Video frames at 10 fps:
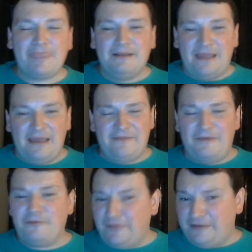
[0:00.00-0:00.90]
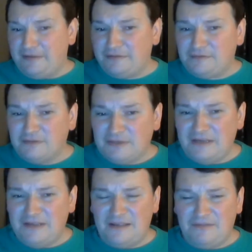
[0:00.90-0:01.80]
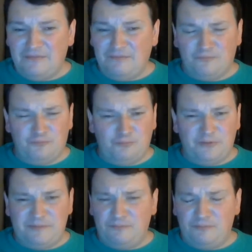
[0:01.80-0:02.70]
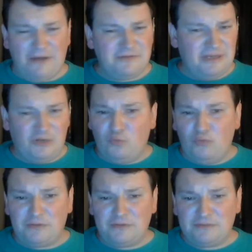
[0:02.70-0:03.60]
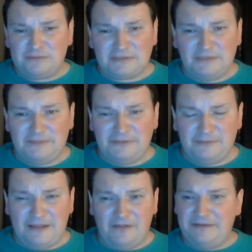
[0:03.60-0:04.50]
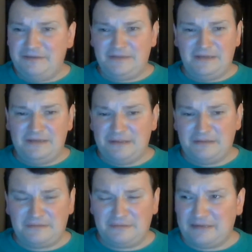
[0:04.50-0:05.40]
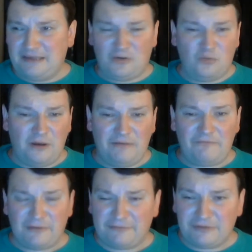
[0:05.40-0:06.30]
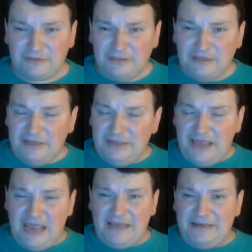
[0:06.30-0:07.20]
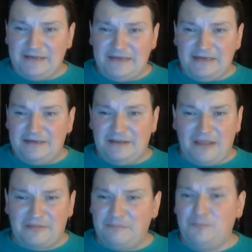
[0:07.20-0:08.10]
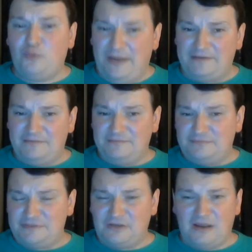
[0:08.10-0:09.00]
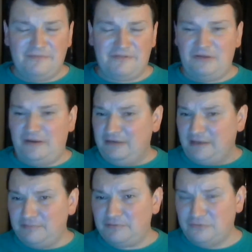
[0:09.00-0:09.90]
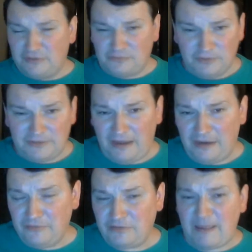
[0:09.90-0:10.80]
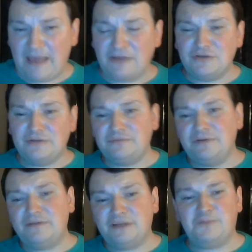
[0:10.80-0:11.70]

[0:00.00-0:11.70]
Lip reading: And the other thing is, with WoW's getting old. I mean, the reality is it can't go on forever, and at some point, it's obviously not anytime soon, because we're looking at a new expansion soon and such.